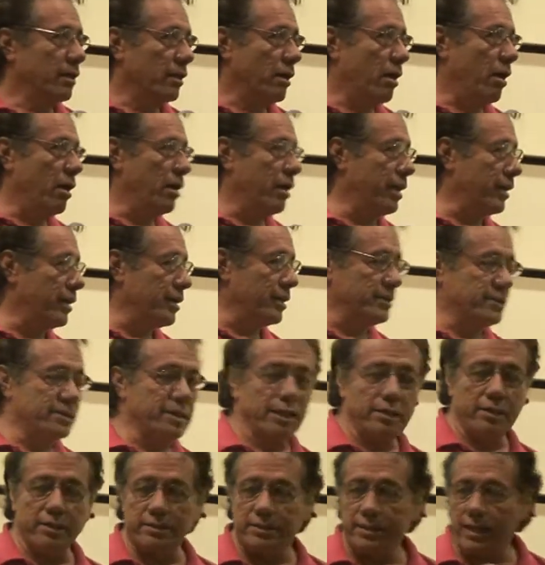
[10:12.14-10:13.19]
All I can
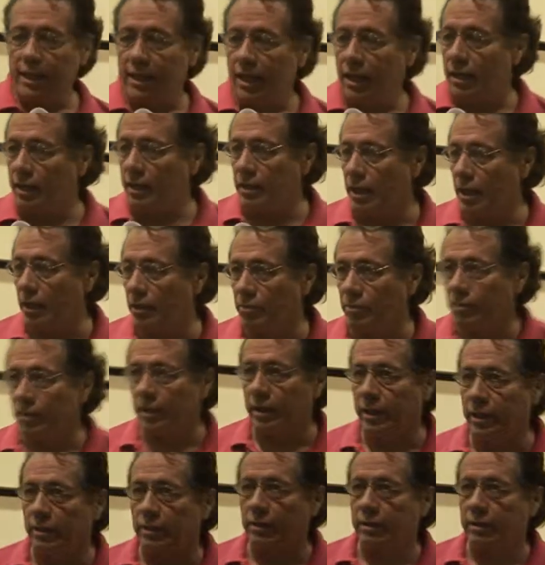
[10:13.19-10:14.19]
tell you is I got another one here